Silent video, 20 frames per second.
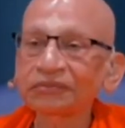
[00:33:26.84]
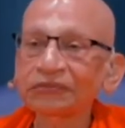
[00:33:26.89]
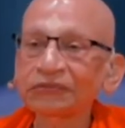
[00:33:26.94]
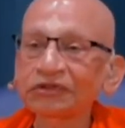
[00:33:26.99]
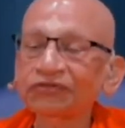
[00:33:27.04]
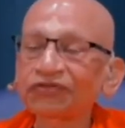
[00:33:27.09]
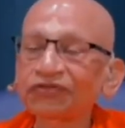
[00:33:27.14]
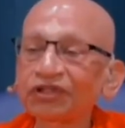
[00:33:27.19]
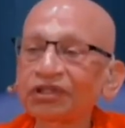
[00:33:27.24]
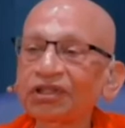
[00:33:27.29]

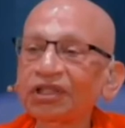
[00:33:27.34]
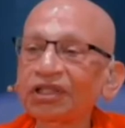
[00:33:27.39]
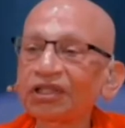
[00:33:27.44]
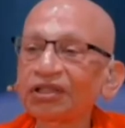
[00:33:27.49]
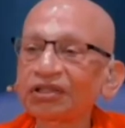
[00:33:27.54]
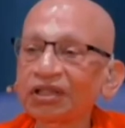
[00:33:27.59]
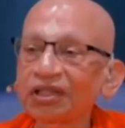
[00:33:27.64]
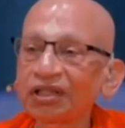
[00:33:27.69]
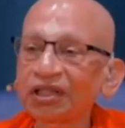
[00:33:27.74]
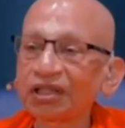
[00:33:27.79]

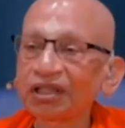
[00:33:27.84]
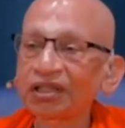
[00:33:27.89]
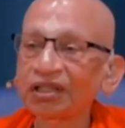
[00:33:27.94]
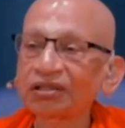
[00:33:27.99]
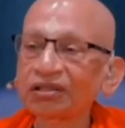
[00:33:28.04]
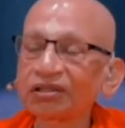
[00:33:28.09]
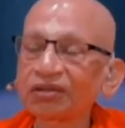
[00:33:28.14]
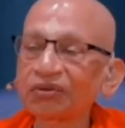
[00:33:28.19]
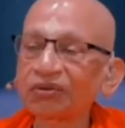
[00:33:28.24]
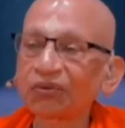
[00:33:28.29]

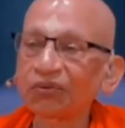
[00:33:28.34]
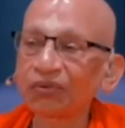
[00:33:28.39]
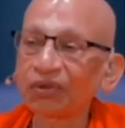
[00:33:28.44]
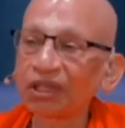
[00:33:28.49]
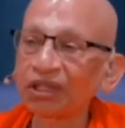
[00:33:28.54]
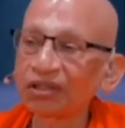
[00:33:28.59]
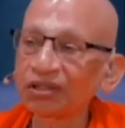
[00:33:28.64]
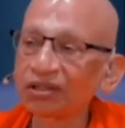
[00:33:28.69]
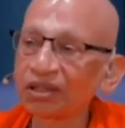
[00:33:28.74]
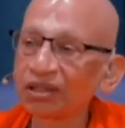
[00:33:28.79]
vitteshanayascha
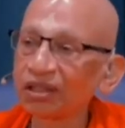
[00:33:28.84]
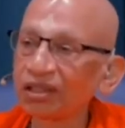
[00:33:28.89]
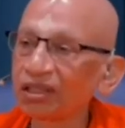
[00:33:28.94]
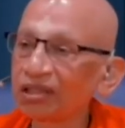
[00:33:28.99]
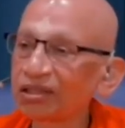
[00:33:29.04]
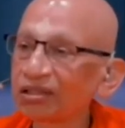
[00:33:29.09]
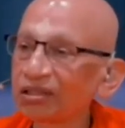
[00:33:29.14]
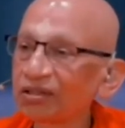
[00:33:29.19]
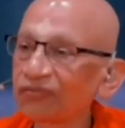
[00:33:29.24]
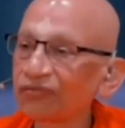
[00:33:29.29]

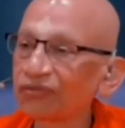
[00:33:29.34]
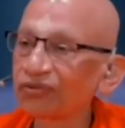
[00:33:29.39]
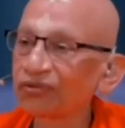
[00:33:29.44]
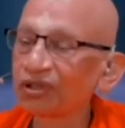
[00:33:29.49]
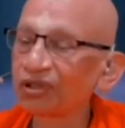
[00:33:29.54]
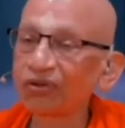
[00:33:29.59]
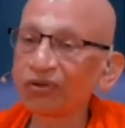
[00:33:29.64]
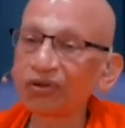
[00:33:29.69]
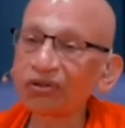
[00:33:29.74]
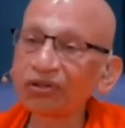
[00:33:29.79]
lokaishanayascha
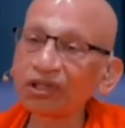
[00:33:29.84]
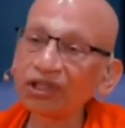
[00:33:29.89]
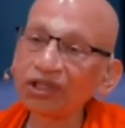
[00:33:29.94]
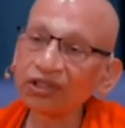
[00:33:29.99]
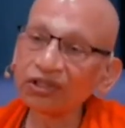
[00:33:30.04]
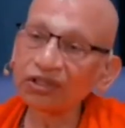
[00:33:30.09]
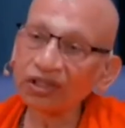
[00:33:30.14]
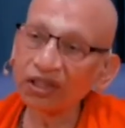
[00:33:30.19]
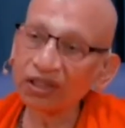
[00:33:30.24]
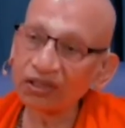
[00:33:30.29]
vitta. All the
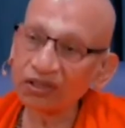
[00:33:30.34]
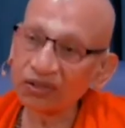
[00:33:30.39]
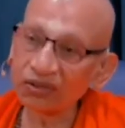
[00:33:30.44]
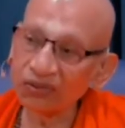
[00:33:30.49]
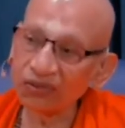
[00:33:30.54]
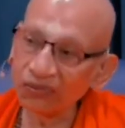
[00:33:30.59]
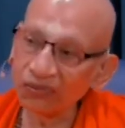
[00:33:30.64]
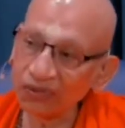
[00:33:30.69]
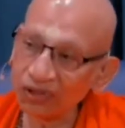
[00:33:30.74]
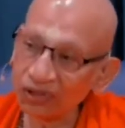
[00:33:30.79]
eshanas
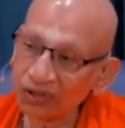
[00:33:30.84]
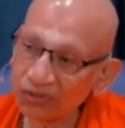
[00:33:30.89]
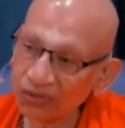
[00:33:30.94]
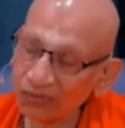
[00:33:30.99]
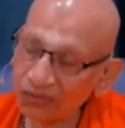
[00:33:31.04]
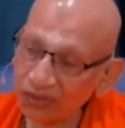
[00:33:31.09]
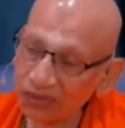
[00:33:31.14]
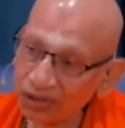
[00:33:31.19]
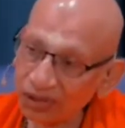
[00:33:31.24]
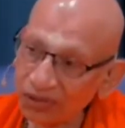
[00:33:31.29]
slowly and
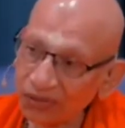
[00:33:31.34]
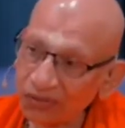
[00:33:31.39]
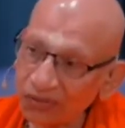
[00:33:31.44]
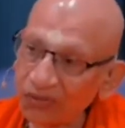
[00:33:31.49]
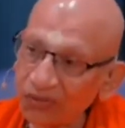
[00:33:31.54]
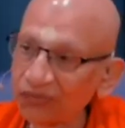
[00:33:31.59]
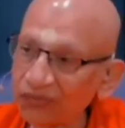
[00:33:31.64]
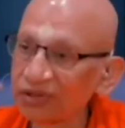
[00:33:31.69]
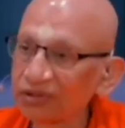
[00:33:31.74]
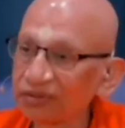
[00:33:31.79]
slowly
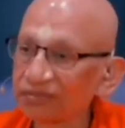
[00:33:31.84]
go away.